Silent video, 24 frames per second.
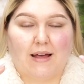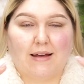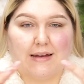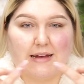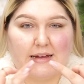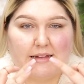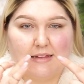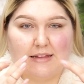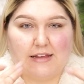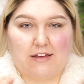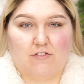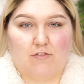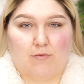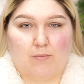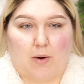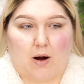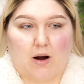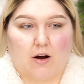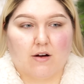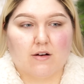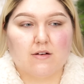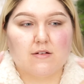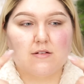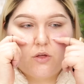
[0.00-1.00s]
and can leave
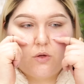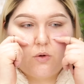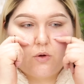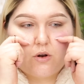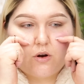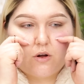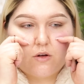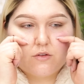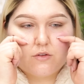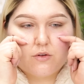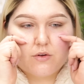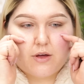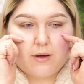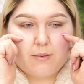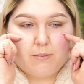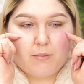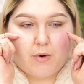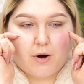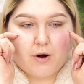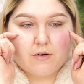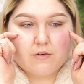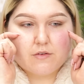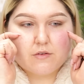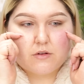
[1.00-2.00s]
marks. You can also get
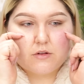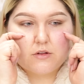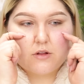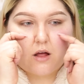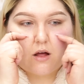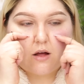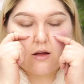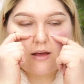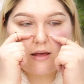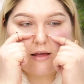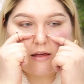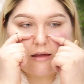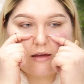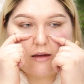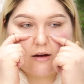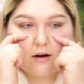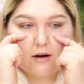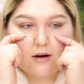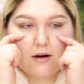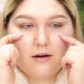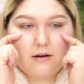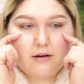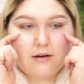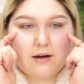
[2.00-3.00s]
marks along
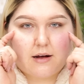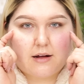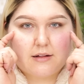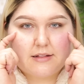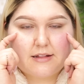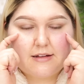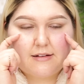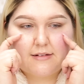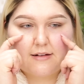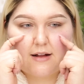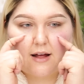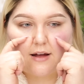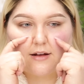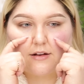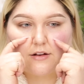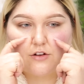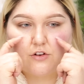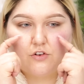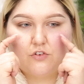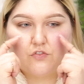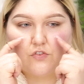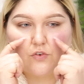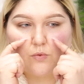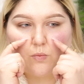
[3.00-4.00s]
here, at least I
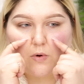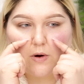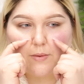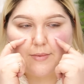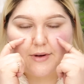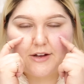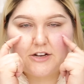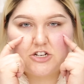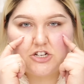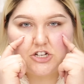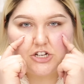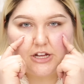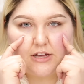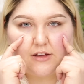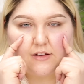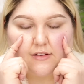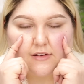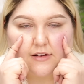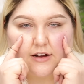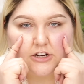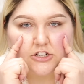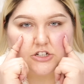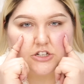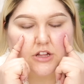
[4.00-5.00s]
do, from where my cheeks
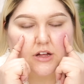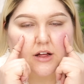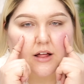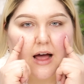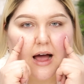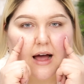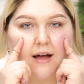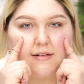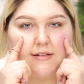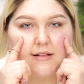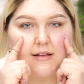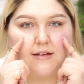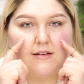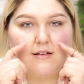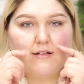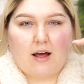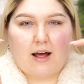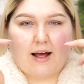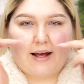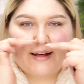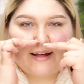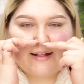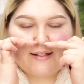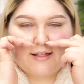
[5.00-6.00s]
touch the glasses.
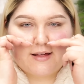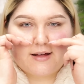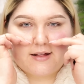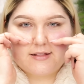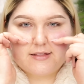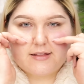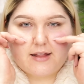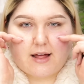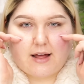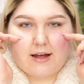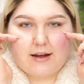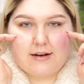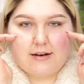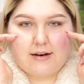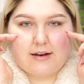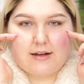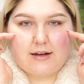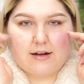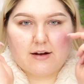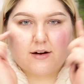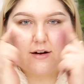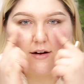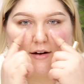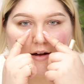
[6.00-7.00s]
I get like a line
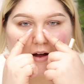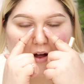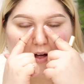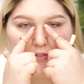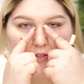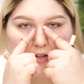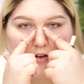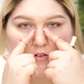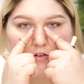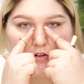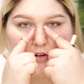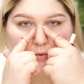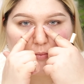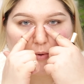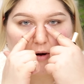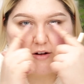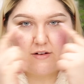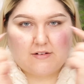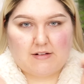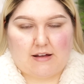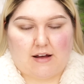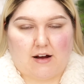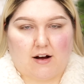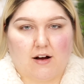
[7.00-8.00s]
here and then two
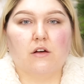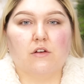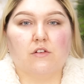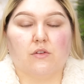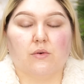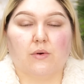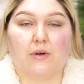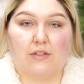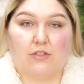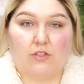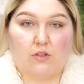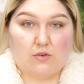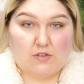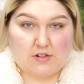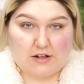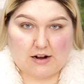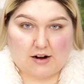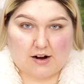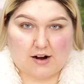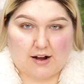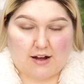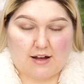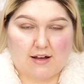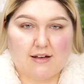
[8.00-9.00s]
marks here. So in those
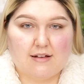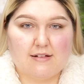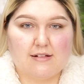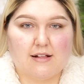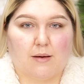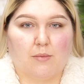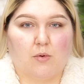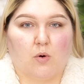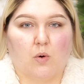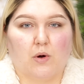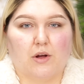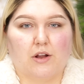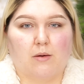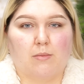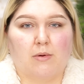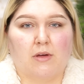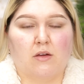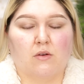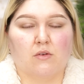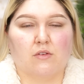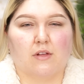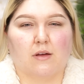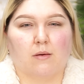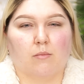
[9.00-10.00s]
areas, I'm going to be
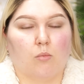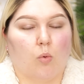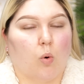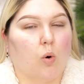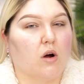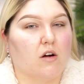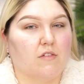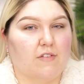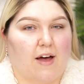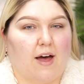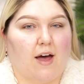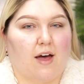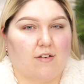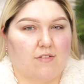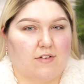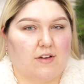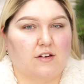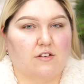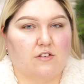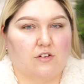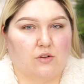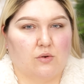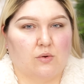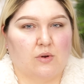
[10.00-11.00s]
using more of a heavy
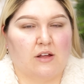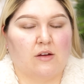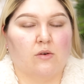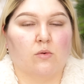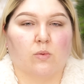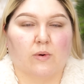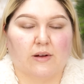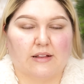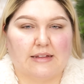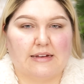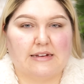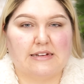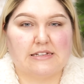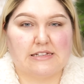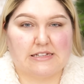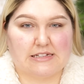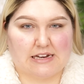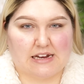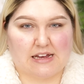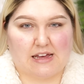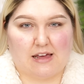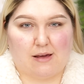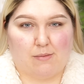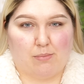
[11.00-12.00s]
duty, really
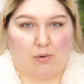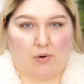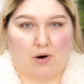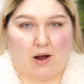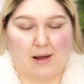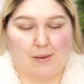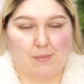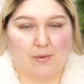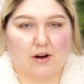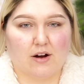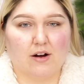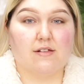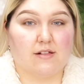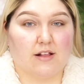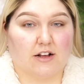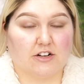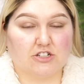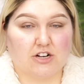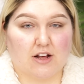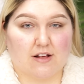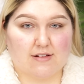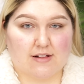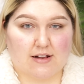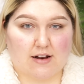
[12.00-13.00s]
sticky primer, such
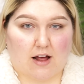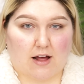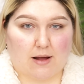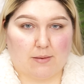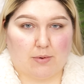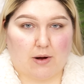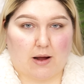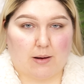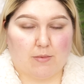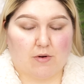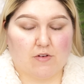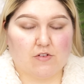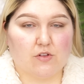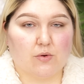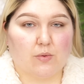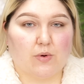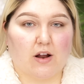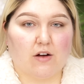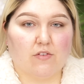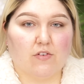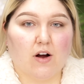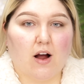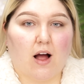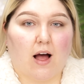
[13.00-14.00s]
as an eye primer. So
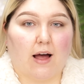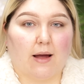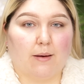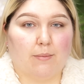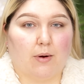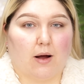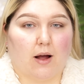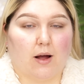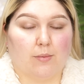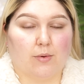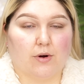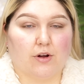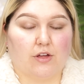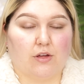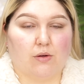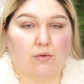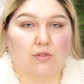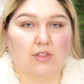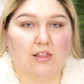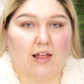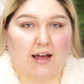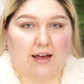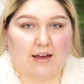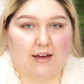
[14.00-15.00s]
whatever eye primer you
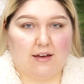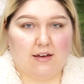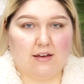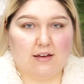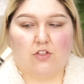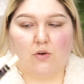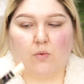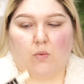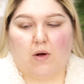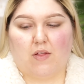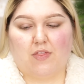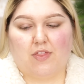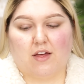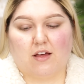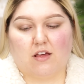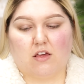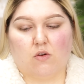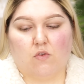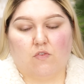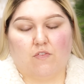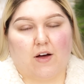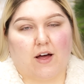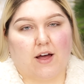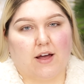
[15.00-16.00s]
like, the one that you
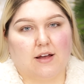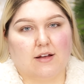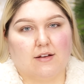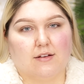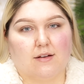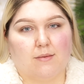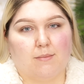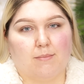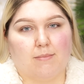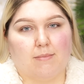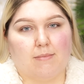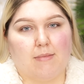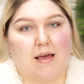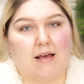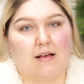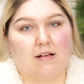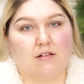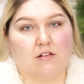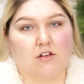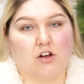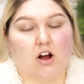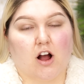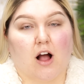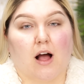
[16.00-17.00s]
find
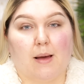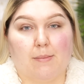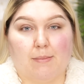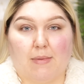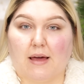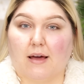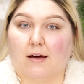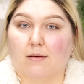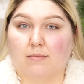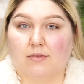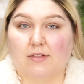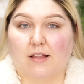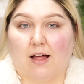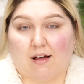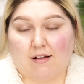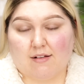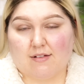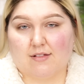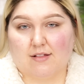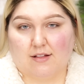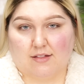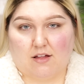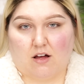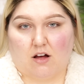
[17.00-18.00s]
makes your eye makeup
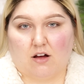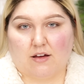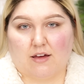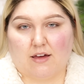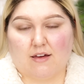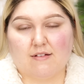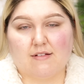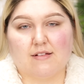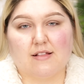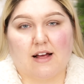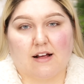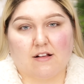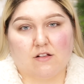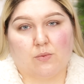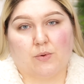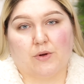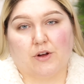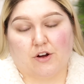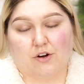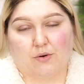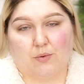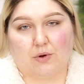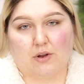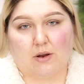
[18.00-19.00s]
last the longest, that's what
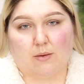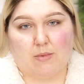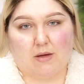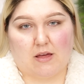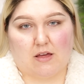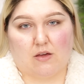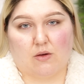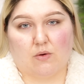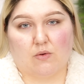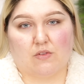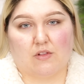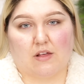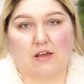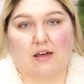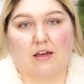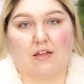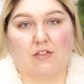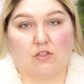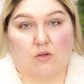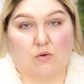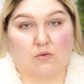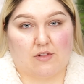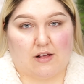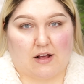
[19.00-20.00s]
you're going to be using
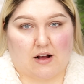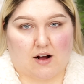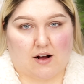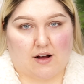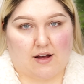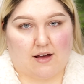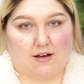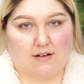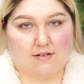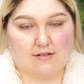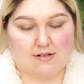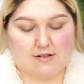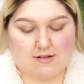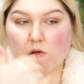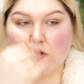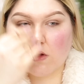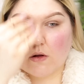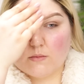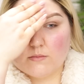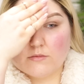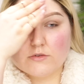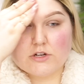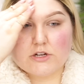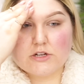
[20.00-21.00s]
in those areas. So
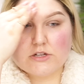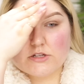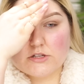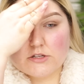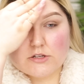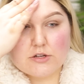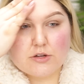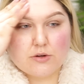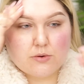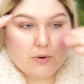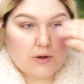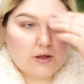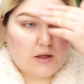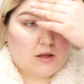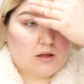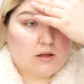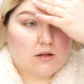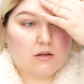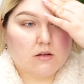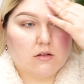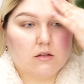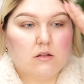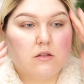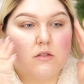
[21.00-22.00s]
I'm just
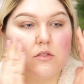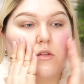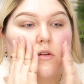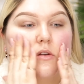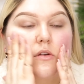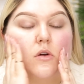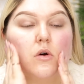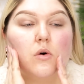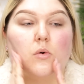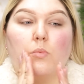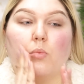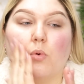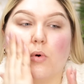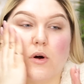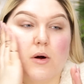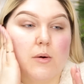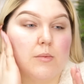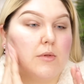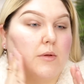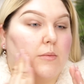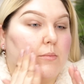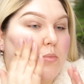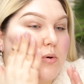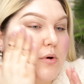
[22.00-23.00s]
doing the
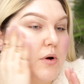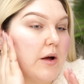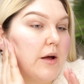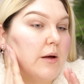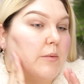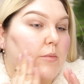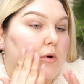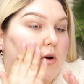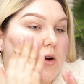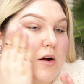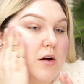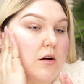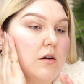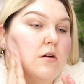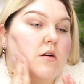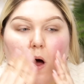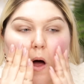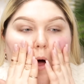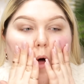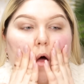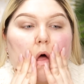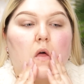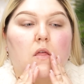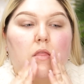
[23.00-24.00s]
Poreblem Primer
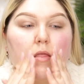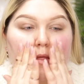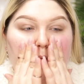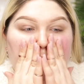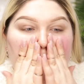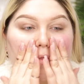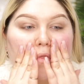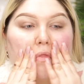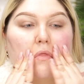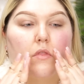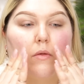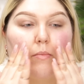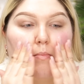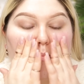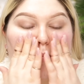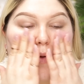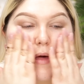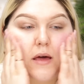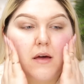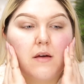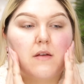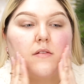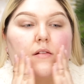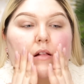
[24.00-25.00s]
on the
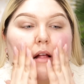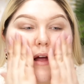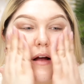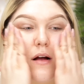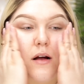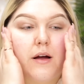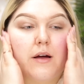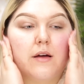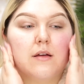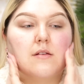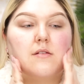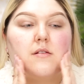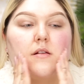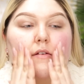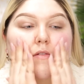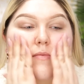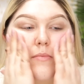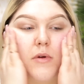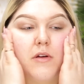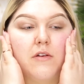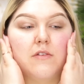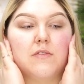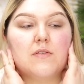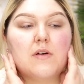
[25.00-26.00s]
biggest areas of
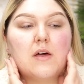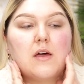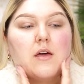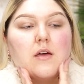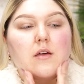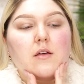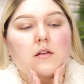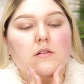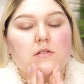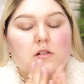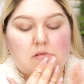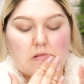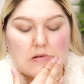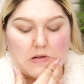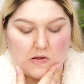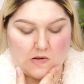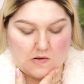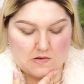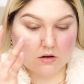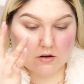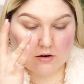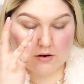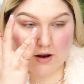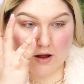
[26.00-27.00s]
my face.
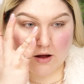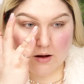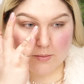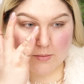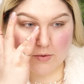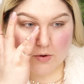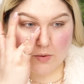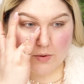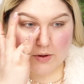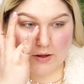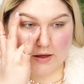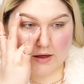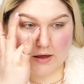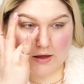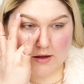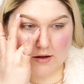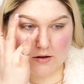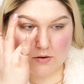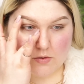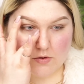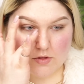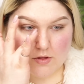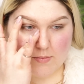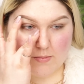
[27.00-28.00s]
Now I'm going
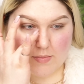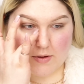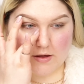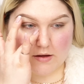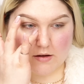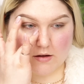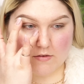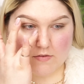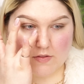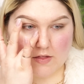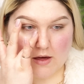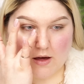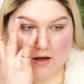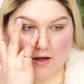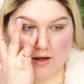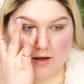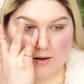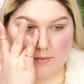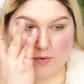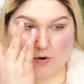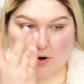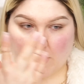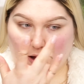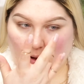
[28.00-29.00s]
in with a bit of the eye
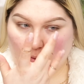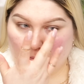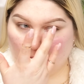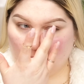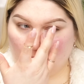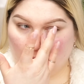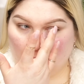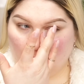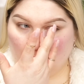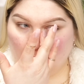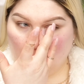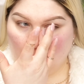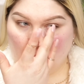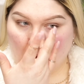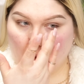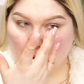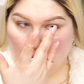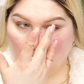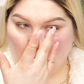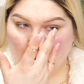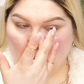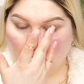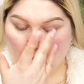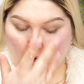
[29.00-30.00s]
primer.
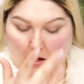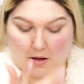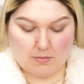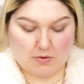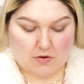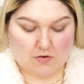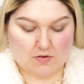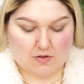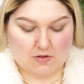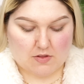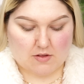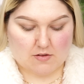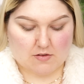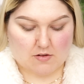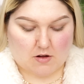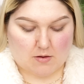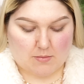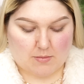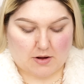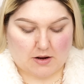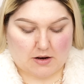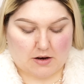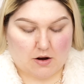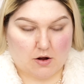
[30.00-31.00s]
I'm using this on
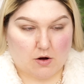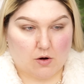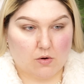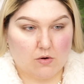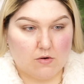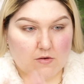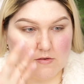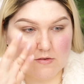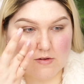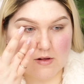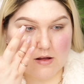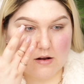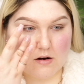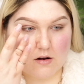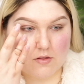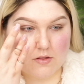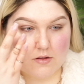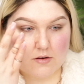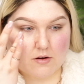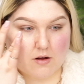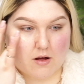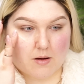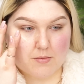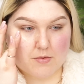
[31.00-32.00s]
my nose and on
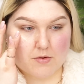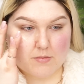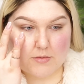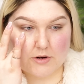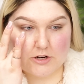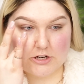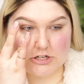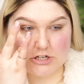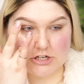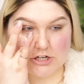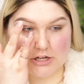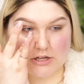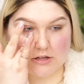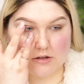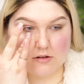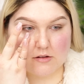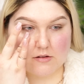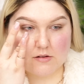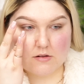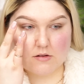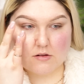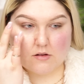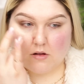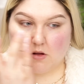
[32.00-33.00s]
the tops of my
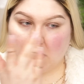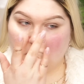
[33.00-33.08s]
cheeks.